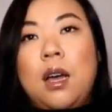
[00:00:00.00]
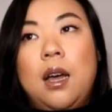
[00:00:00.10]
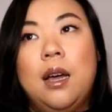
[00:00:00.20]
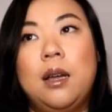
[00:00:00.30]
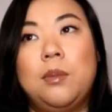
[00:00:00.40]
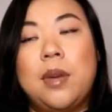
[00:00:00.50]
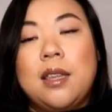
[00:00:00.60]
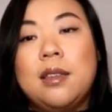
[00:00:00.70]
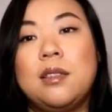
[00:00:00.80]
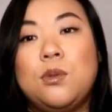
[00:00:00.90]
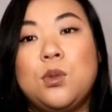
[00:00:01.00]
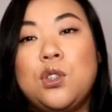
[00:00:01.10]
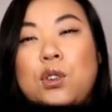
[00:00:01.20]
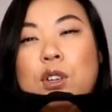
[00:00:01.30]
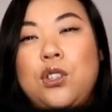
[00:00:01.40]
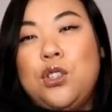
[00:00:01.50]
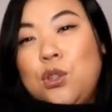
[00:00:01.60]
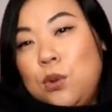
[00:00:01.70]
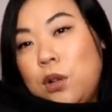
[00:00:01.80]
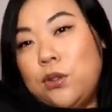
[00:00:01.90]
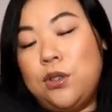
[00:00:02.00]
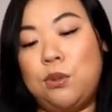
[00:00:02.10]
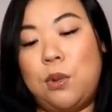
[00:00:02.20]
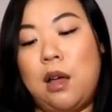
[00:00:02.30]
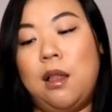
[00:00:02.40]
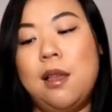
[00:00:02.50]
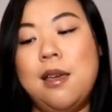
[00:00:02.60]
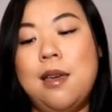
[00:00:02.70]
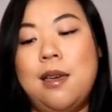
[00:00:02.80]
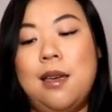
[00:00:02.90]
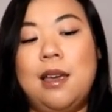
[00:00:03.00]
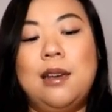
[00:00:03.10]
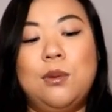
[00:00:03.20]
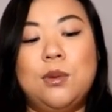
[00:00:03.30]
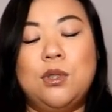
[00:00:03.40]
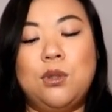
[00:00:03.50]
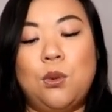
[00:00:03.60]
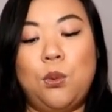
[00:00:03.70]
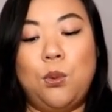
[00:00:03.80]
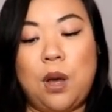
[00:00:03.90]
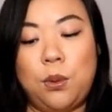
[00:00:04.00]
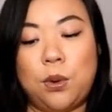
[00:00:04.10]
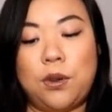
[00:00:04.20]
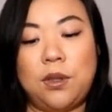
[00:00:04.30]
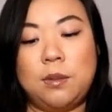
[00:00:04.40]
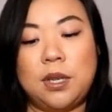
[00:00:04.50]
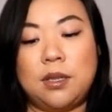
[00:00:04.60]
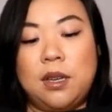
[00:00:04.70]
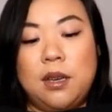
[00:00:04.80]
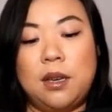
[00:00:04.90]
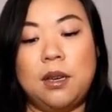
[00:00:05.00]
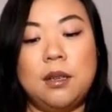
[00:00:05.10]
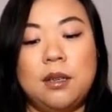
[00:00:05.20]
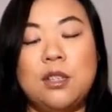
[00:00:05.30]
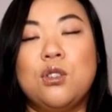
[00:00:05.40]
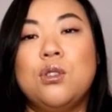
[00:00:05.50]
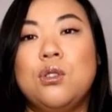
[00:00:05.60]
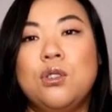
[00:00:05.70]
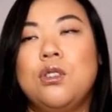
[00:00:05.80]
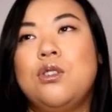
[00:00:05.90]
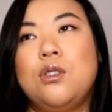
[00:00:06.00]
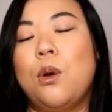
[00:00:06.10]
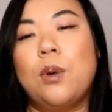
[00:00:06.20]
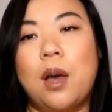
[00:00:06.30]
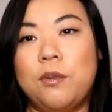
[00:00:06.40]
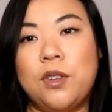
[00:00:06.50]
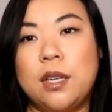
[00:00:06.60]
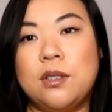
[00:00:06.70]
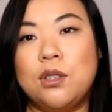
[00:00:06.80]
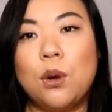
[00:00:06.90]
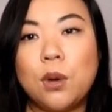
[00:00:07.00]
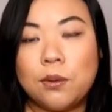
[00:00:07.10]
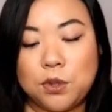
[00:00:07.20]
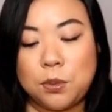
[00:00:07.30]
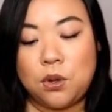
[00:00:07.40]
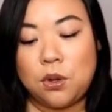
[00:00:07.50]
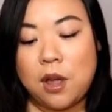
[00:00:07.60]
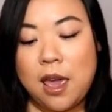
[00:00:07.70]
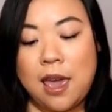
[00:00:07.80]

I think this was $32 as well, and it was well worth it because it's just so comfy, so comfortable.